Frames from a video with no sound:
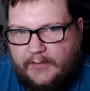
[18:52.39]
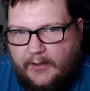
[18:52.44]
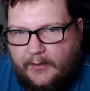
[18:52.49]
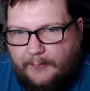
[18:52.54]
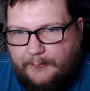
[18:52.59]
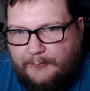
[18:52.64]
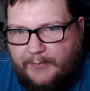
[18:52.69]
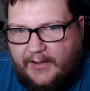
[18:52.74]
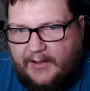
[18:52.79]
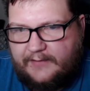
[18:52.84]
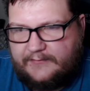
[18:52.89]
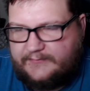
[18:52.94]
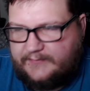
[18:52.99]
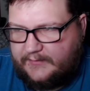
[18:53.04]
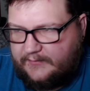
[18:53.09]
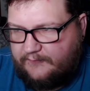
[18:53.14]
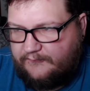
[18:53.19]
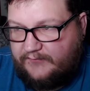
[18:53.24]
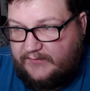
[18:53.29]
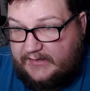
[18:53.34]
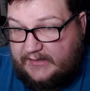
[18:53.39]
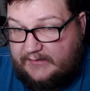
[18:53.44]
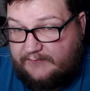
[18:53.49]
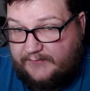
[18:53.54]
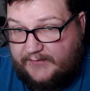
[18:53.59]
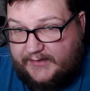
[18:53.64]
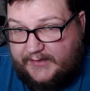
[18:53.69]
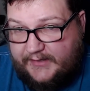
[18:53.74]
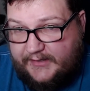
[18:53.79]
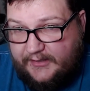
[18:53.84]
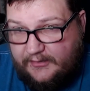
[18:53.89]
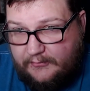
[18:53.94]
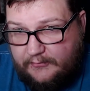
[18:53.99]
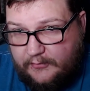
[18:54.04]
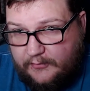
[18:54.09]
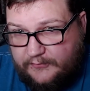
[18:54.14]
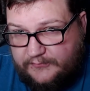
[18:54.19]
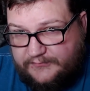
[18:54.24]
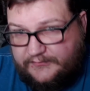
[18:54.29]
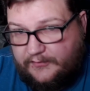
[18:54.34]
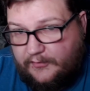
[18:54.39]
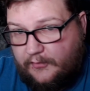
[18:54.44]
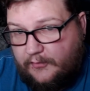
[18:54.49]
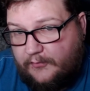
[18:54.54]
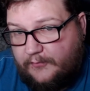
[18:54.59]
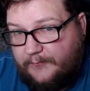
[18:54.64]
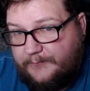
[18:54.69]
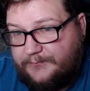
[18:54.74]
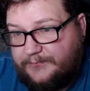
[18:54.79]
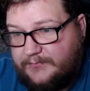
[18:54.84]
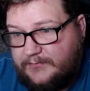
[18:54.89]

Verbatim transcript: unboxing of Eevee Heroes, though,